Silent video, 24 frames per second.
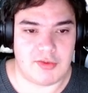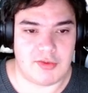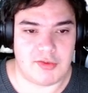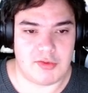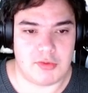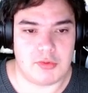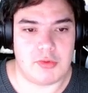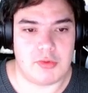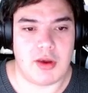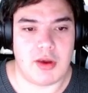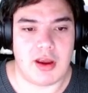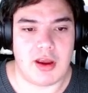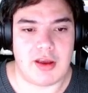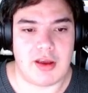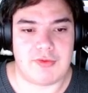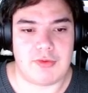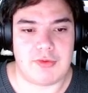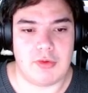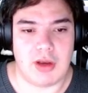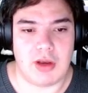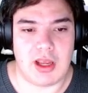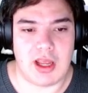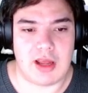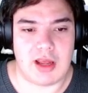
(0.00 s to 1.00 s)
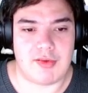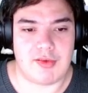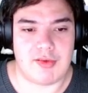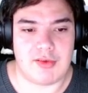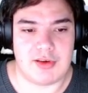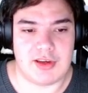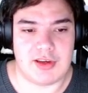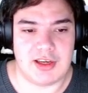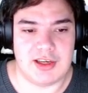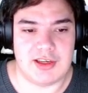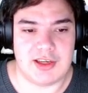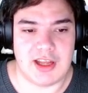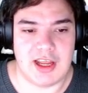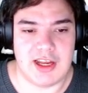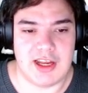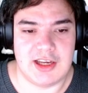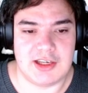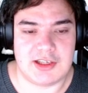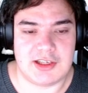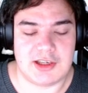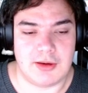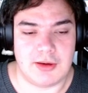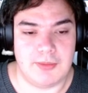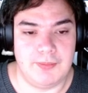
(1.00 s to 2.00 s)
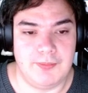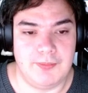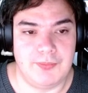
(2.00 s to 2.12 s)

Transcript: So you have your exit and enter.